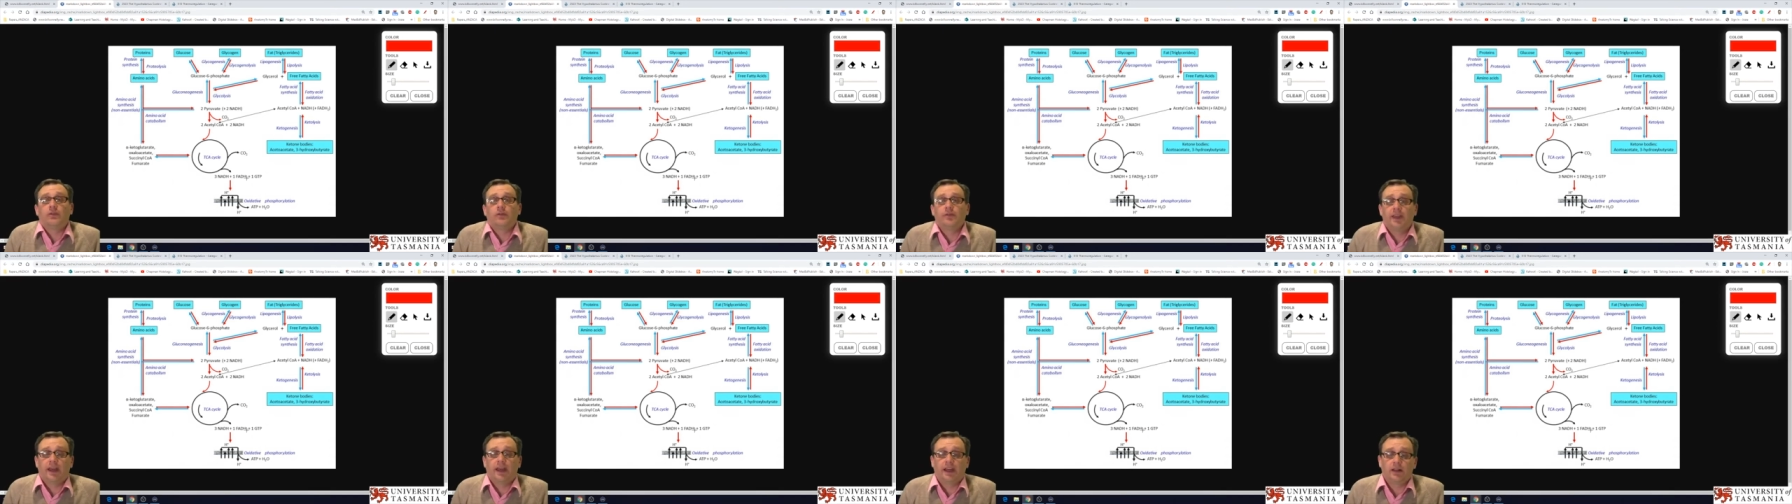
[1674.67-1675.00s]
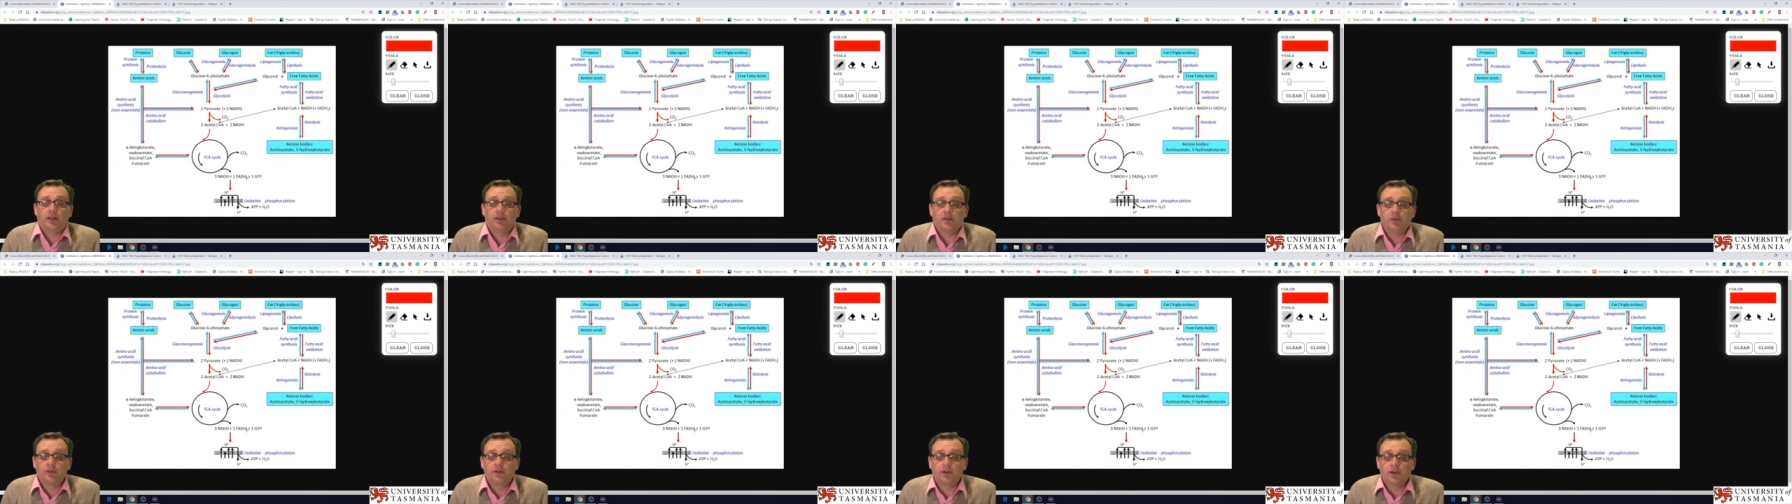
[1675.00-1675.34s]

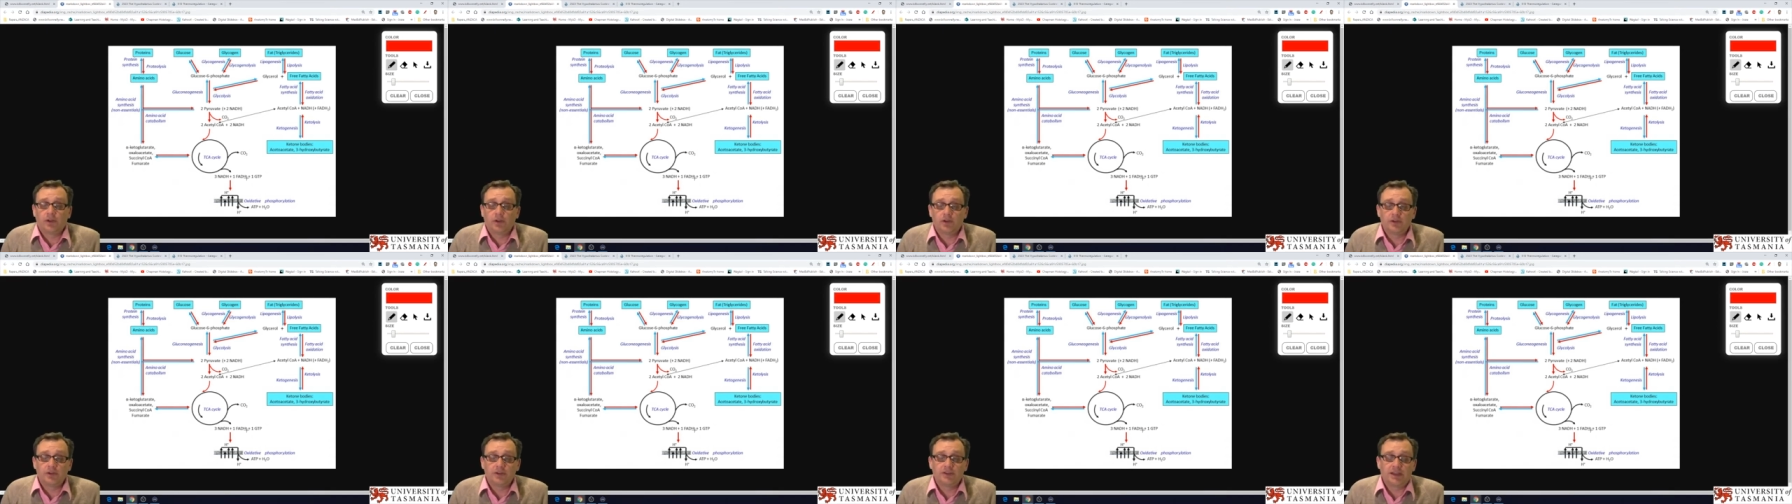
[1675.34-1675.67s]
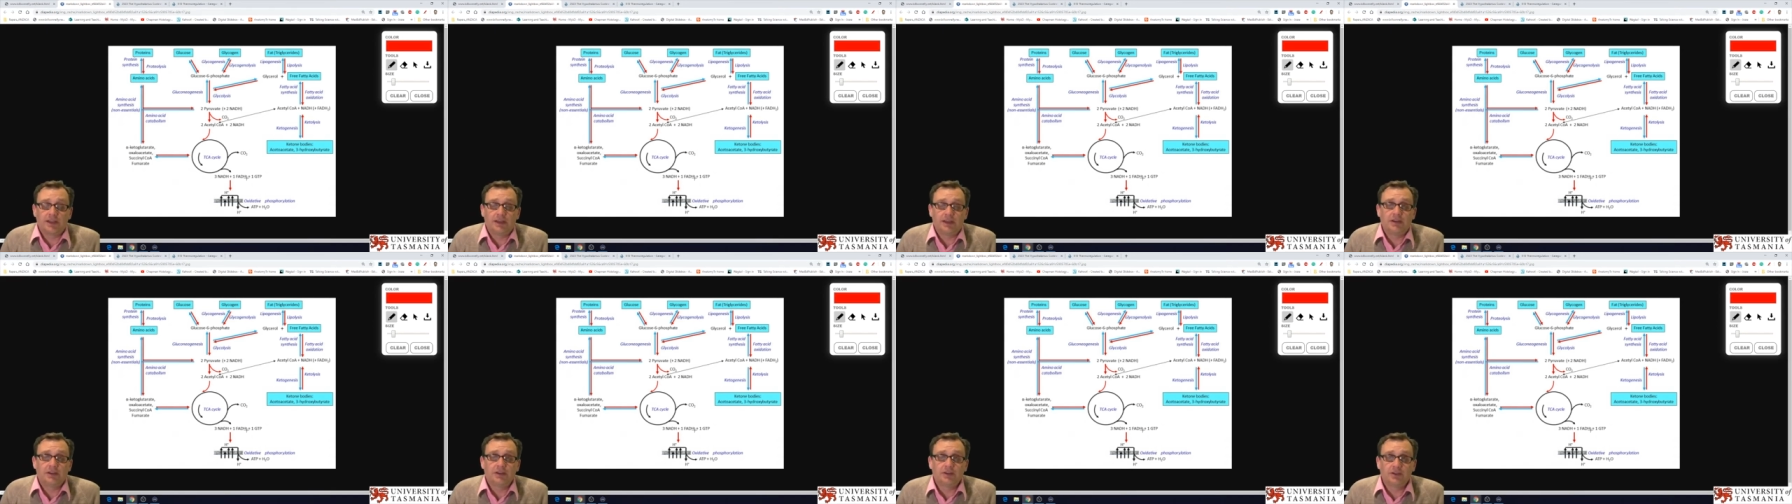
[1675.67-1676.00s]
of that
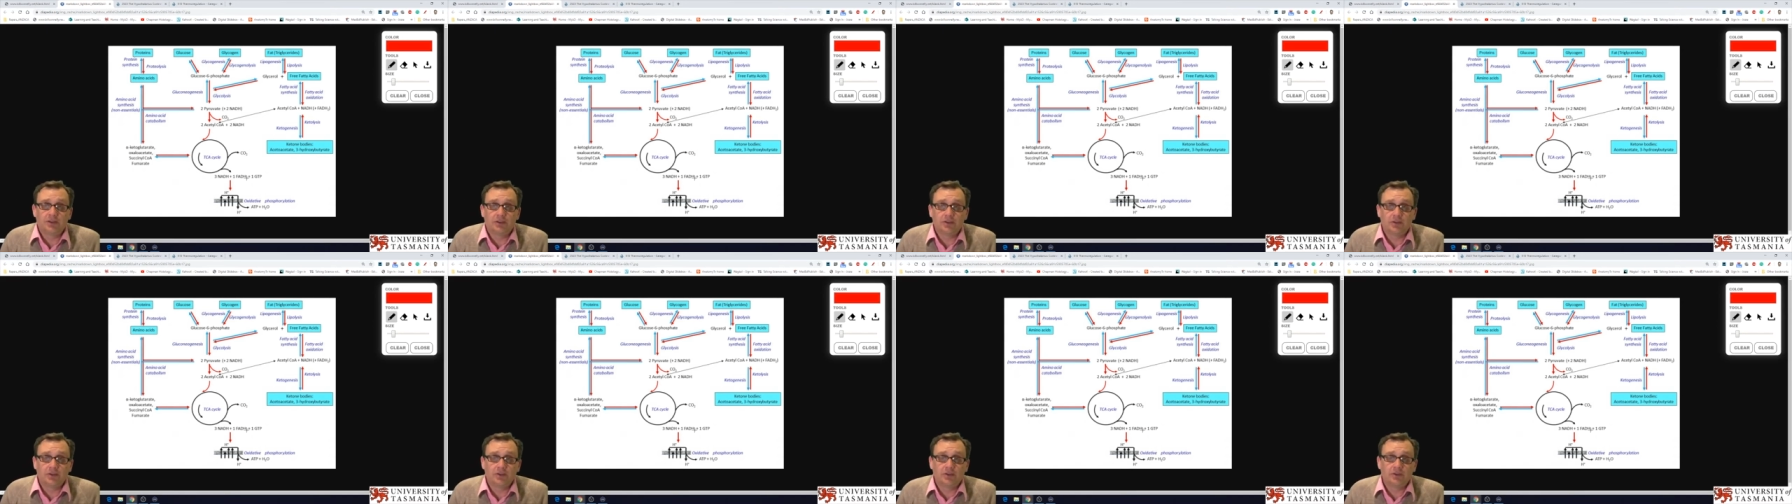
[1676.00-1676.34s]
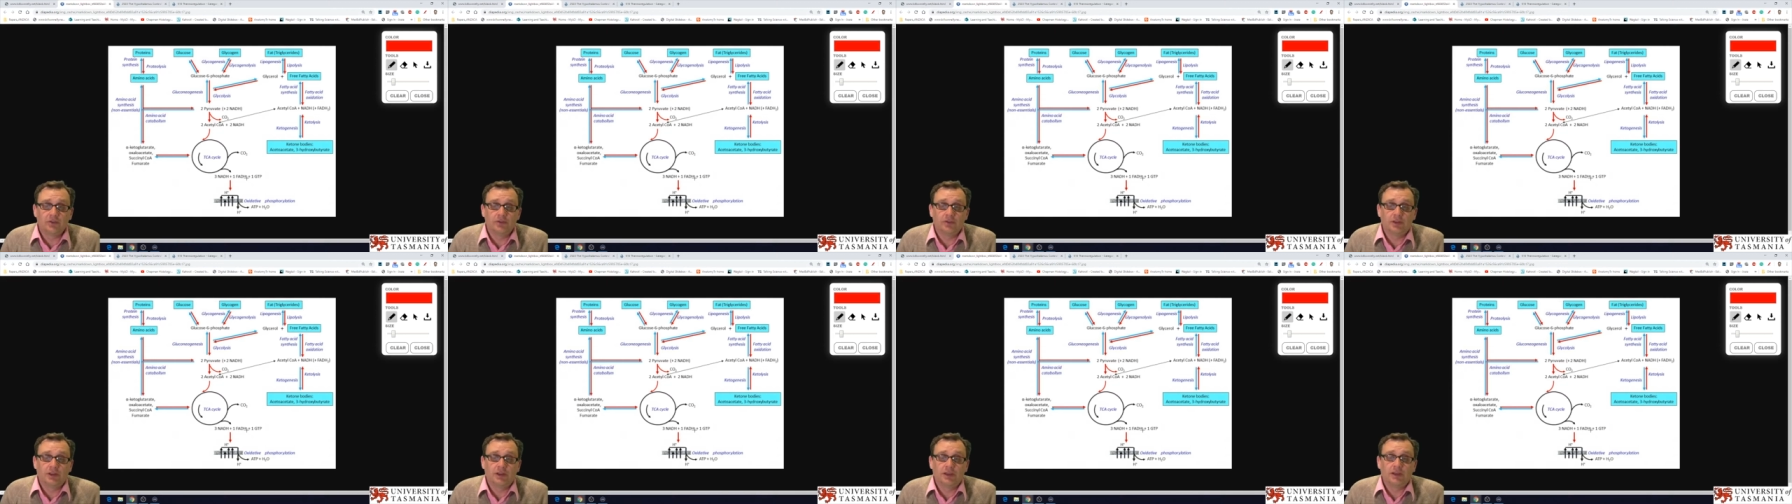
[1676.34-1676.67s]
glucose
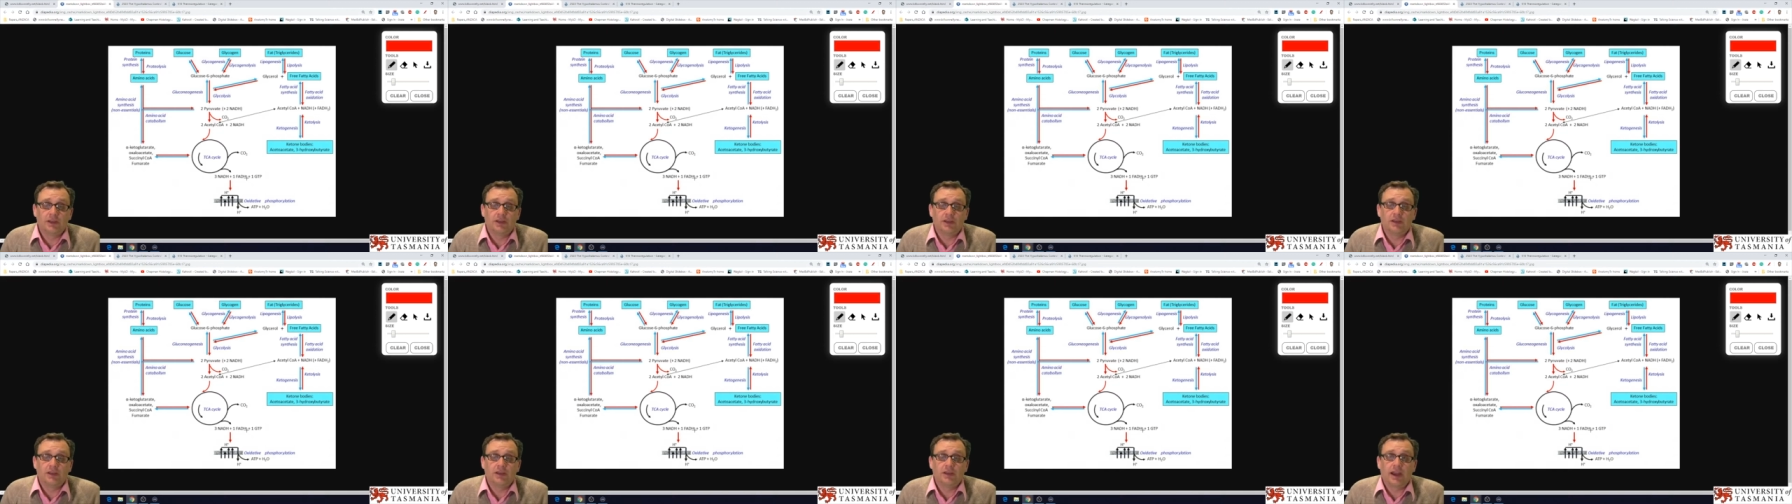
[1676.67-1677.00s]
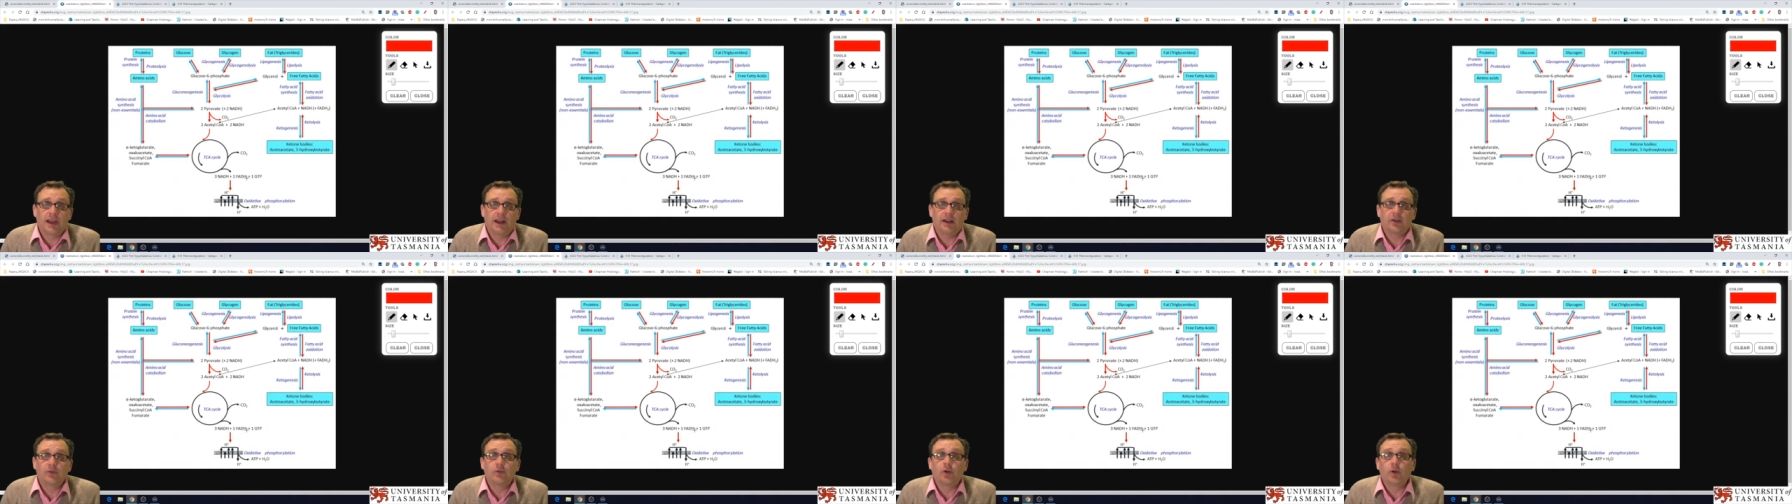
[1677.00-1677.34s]
into
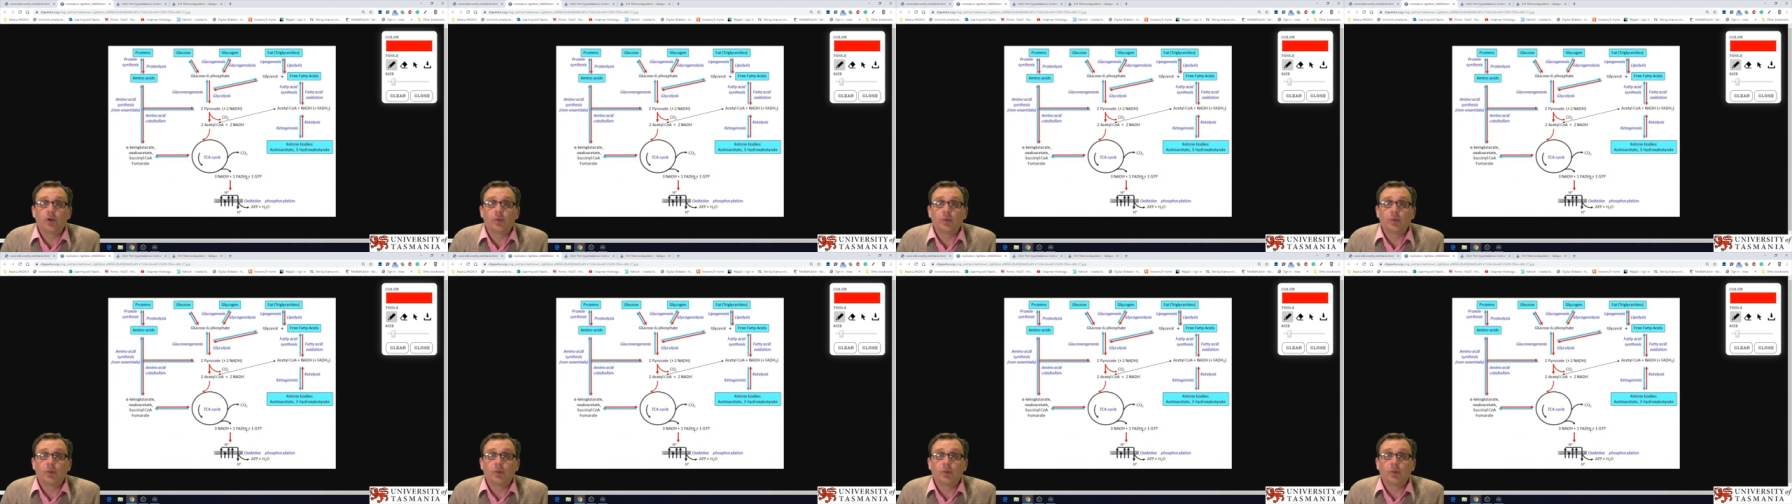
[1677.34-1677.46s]
the